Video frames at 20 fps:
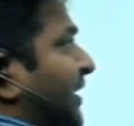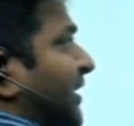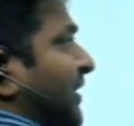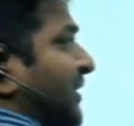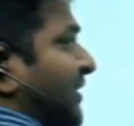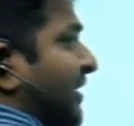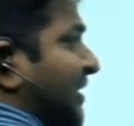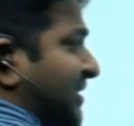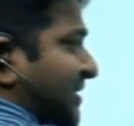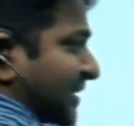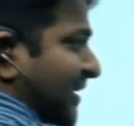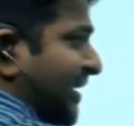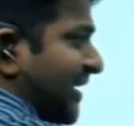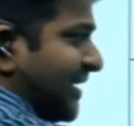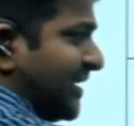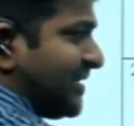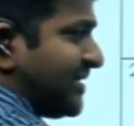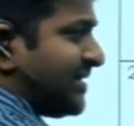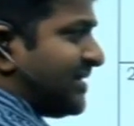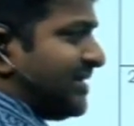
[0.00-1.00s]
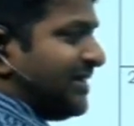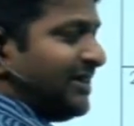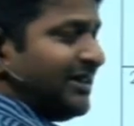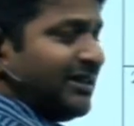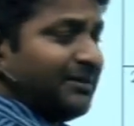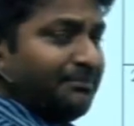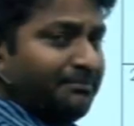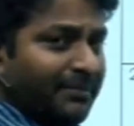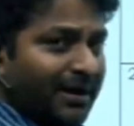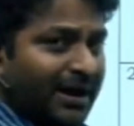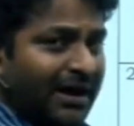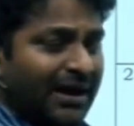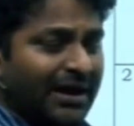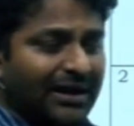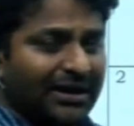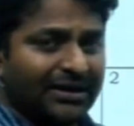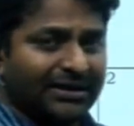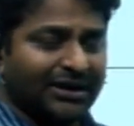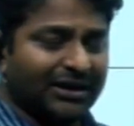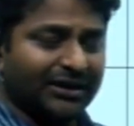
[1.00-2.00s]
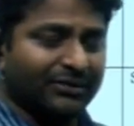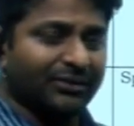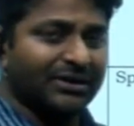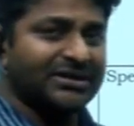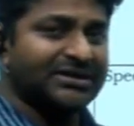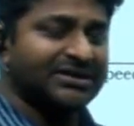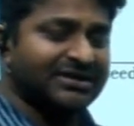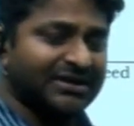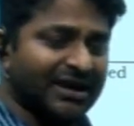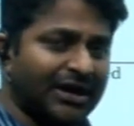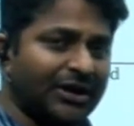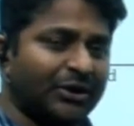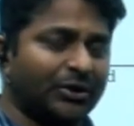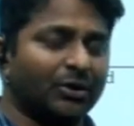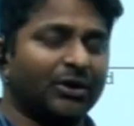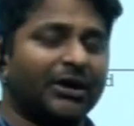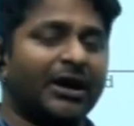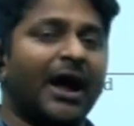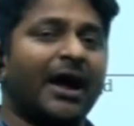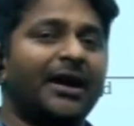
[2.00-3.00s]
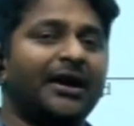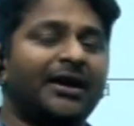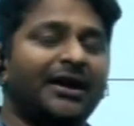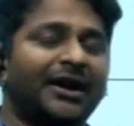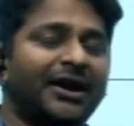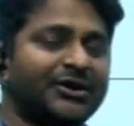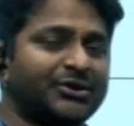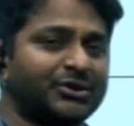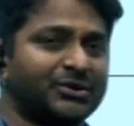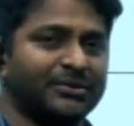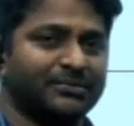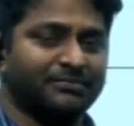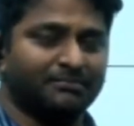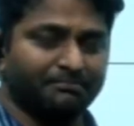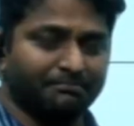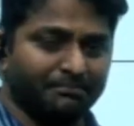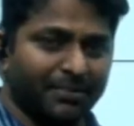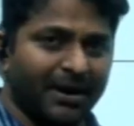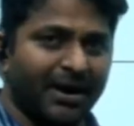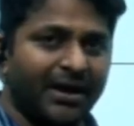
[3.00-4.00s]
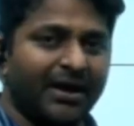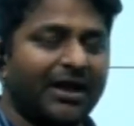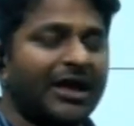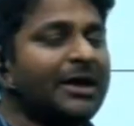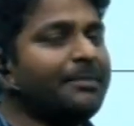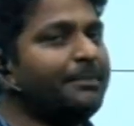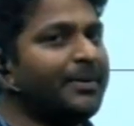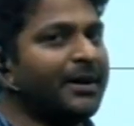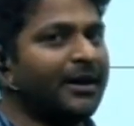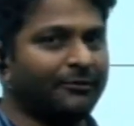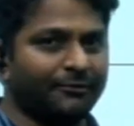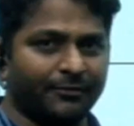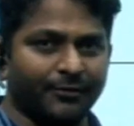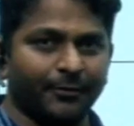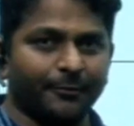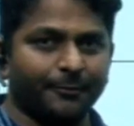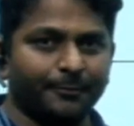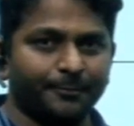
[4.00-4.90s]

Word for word: This is the mail that was sent to candidates by EPFO.